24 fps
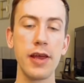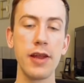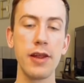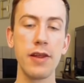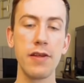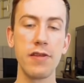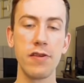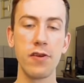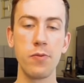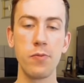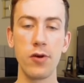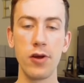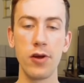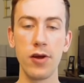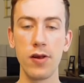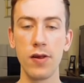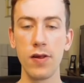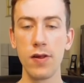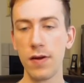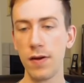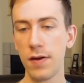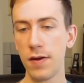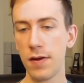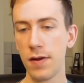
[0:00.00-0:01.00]
in
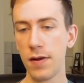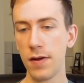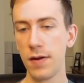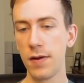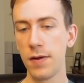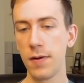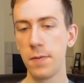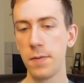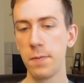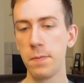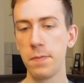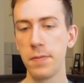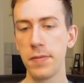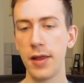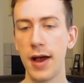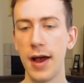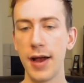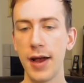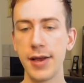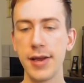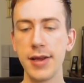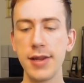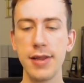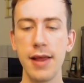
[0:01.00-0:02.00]
Azumarill.
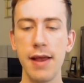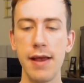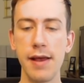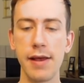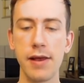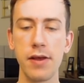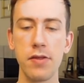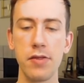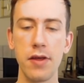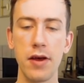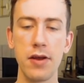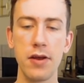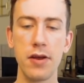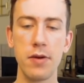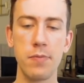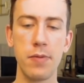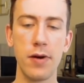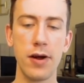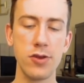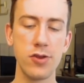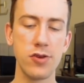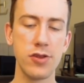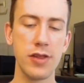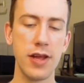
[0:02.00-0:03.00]
I can tank a Thunder
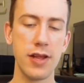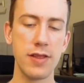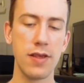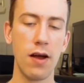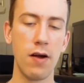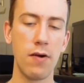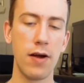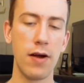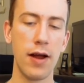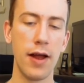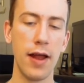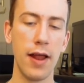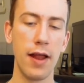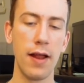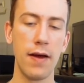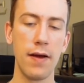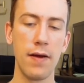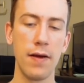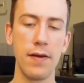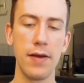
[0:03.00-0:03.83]
Punch. That's all right.